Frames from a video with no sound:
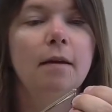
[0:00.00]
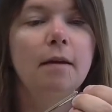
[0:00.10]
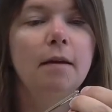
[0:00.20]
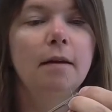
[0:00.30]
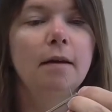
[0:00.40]

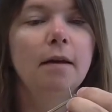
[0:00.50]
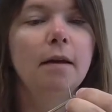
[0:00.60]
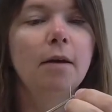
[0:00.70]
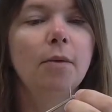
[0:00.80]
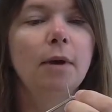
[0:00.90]

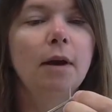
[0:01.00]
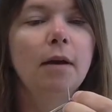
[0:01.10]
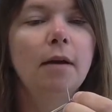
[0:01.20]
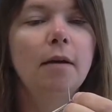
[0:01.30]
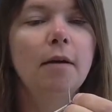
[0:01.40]
There
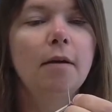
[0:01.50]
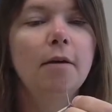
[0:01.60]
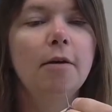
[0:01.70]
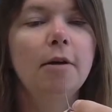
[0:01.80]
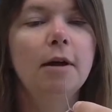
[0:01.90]
we
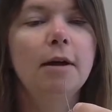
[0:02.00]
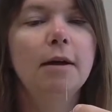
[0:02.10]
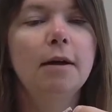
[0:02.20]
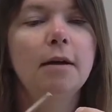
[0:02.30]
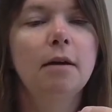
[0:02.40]
go.
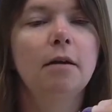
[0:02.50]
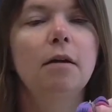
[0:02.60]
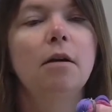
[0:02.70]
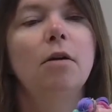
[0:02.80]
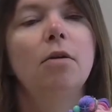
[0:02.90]

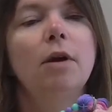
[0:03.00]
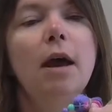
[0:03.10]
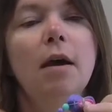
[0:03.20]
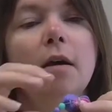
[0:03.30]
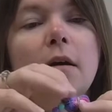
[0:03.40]
Okay.
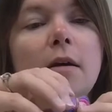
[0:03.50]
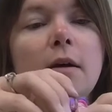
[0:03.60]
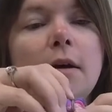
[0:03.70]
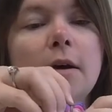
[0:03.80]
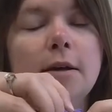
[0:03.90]

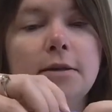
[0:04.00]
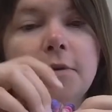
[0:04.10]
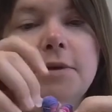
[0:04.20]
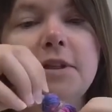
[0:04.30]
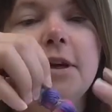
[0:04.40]
So
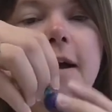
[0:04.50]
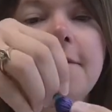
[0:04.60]
we still have our